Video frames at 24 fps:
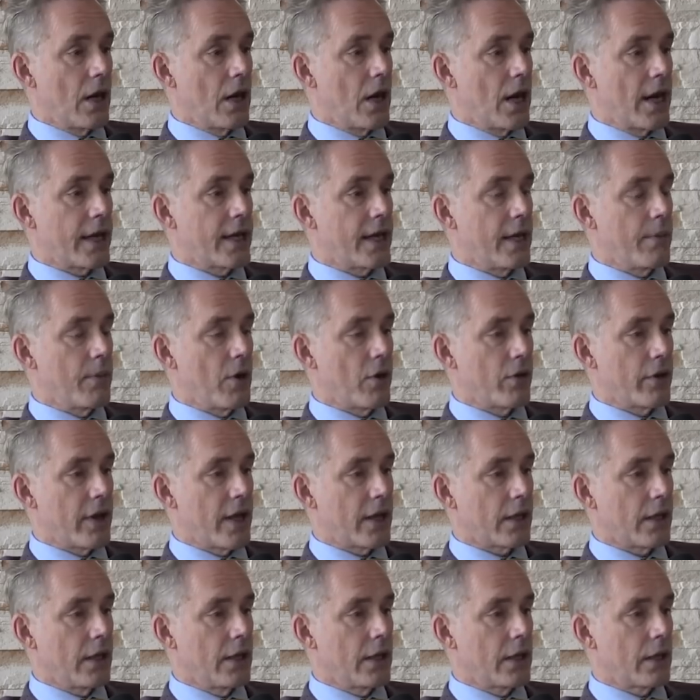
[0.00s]
I came out of
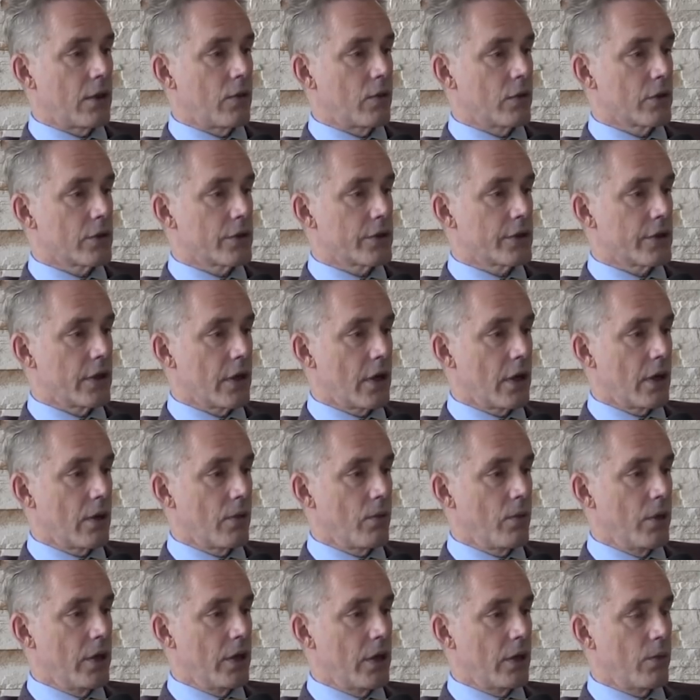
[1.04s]
that clinic worse than
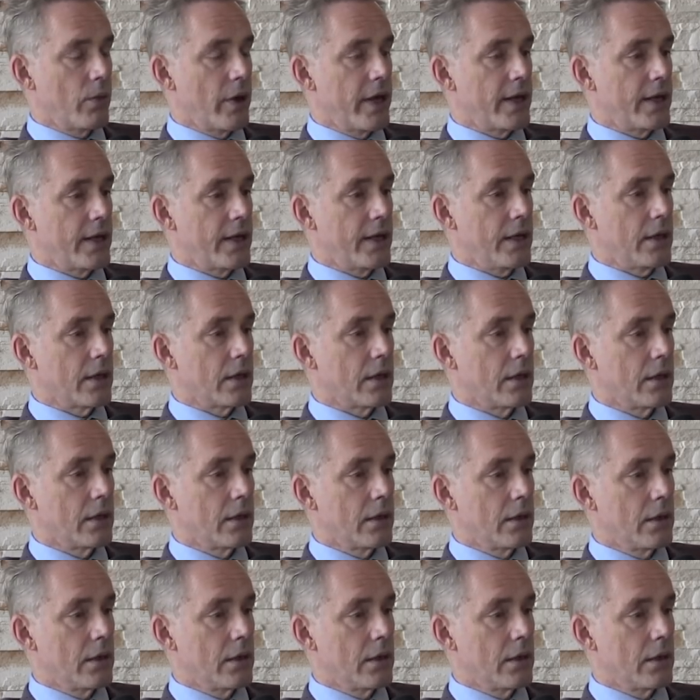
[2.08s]
when I went in.